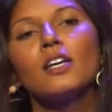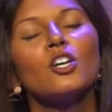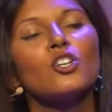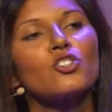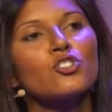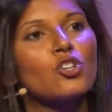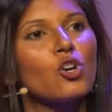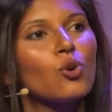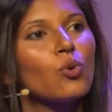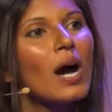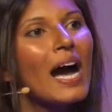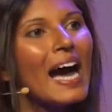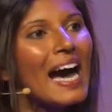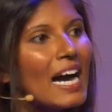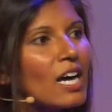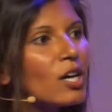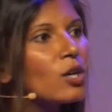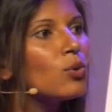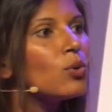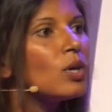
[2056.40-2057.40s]
So,
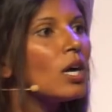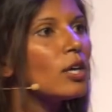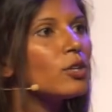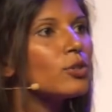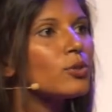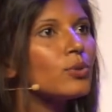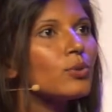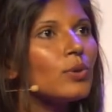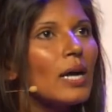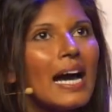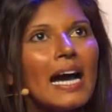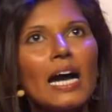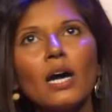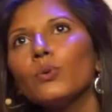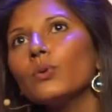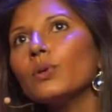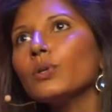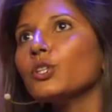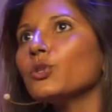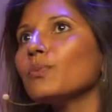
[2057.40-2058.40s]
how are you
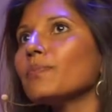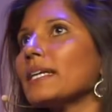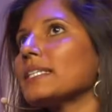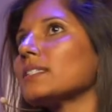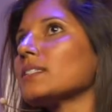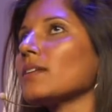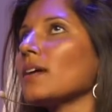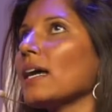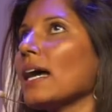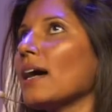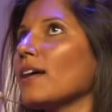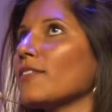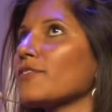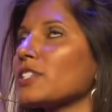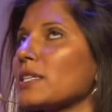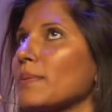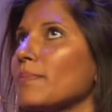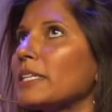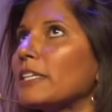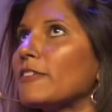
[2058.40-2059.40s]
how are you meant to have
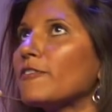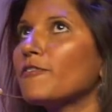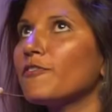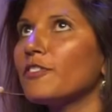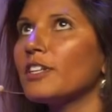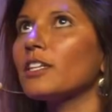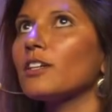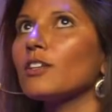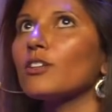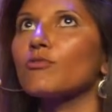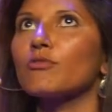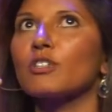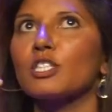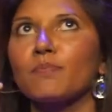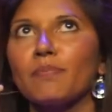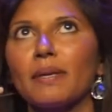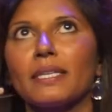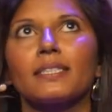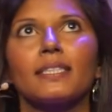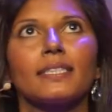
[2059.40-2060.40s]
somebody feel
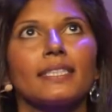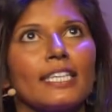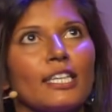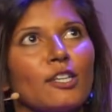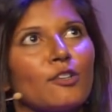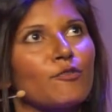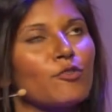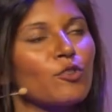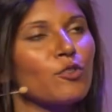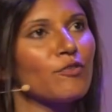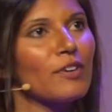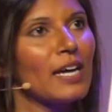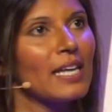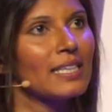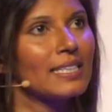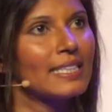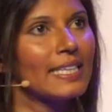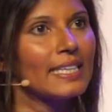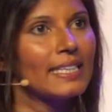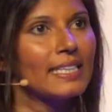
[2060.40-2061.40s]
respected, cared for,
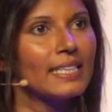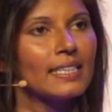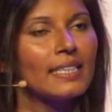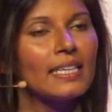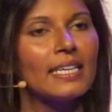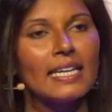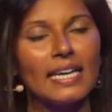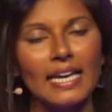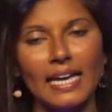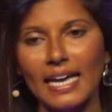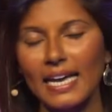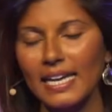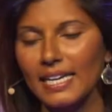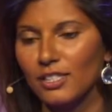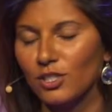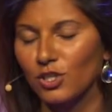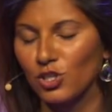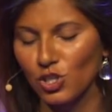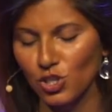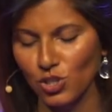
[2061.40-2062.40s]
validated,
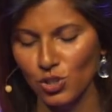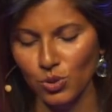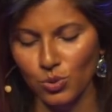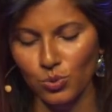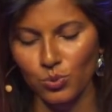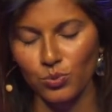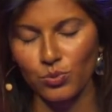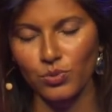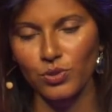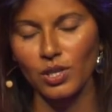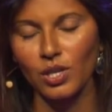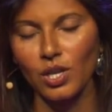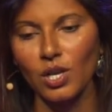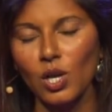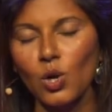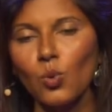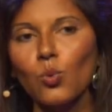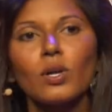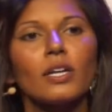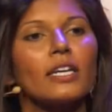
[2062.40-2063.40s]
and soothed?
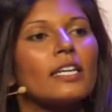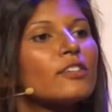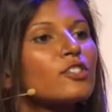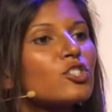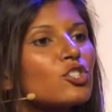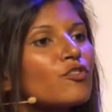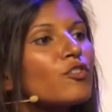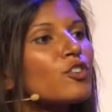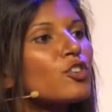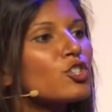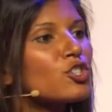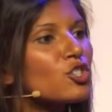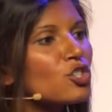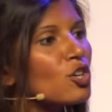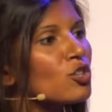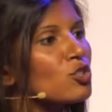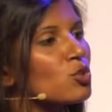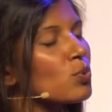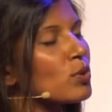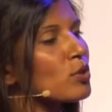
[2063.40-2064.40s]
Well, it first
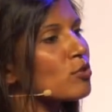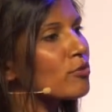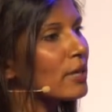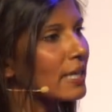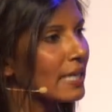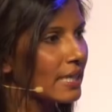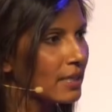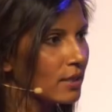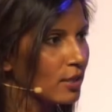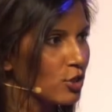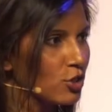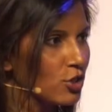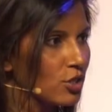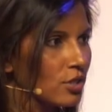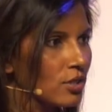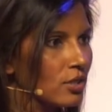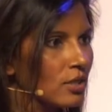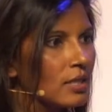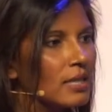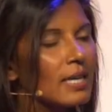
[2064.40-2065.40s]
starts with the
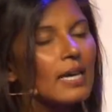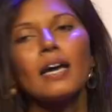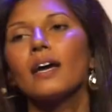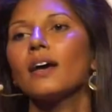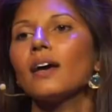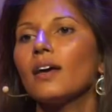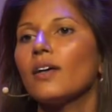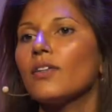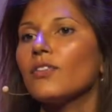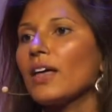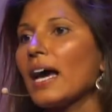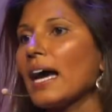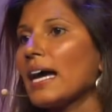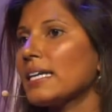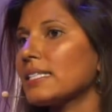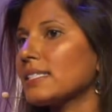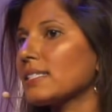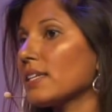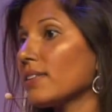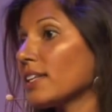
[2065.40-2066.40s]
recognition
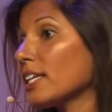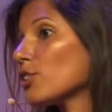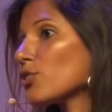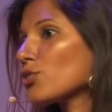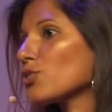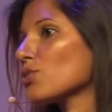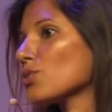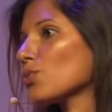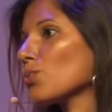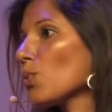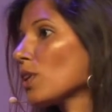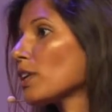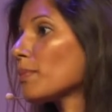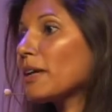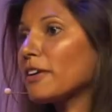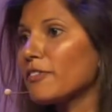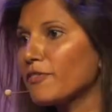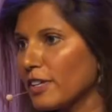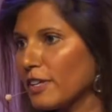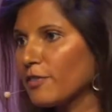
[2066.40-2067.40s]
that and here's one of
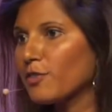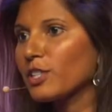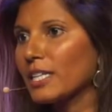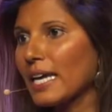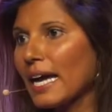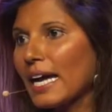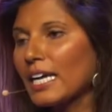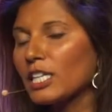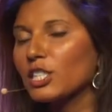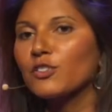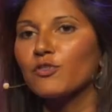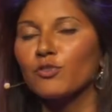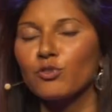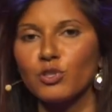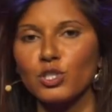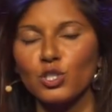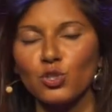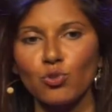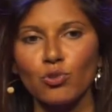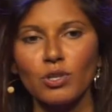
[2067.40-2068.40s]
my favorite hacks for
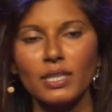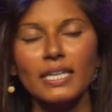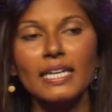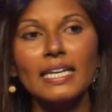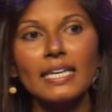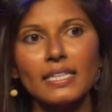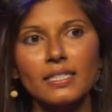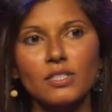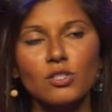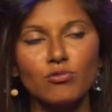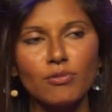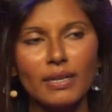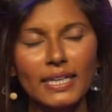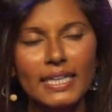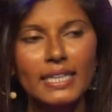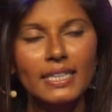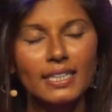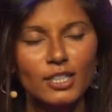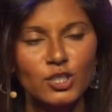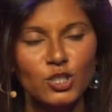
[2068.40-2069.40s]
restoring is the
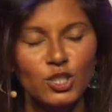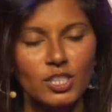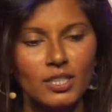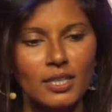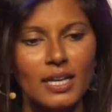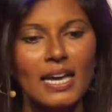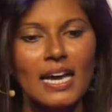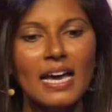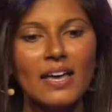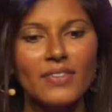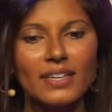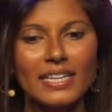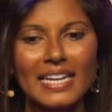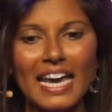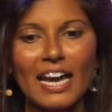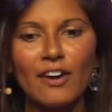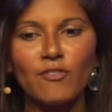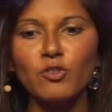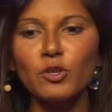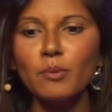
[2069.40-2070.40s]
recognition that
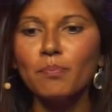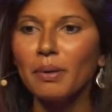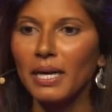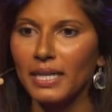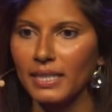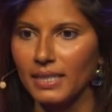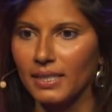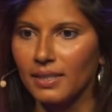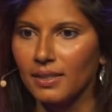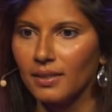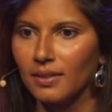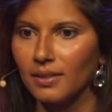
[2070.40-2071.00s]
everybody